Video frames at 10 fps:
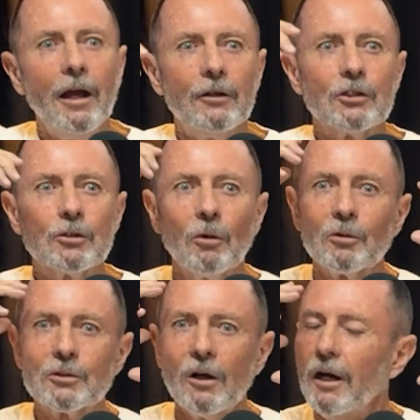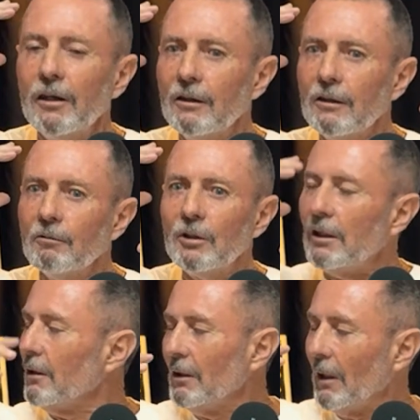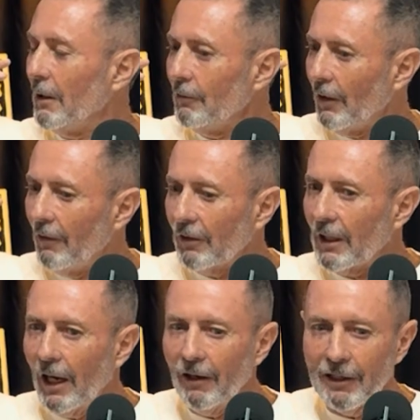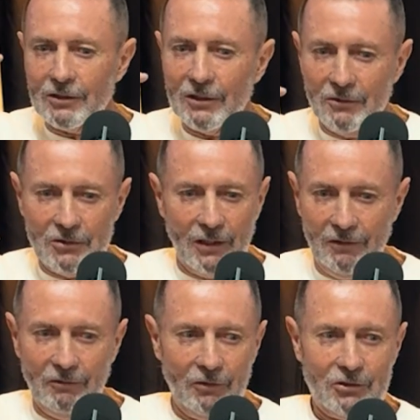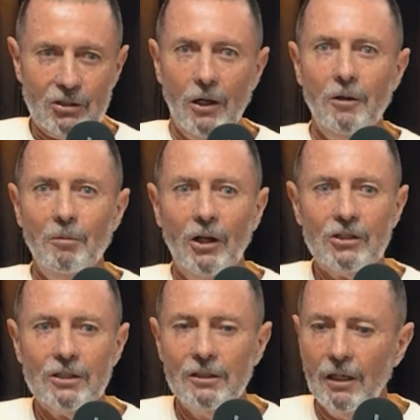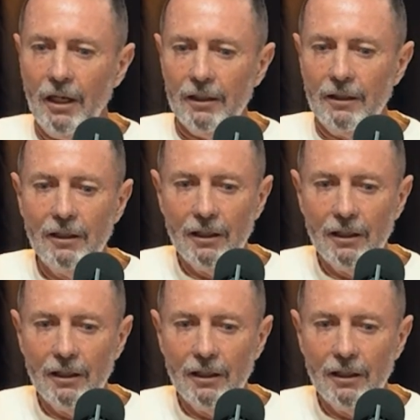And this was like when if you have a car accident or something, it was slow motion, and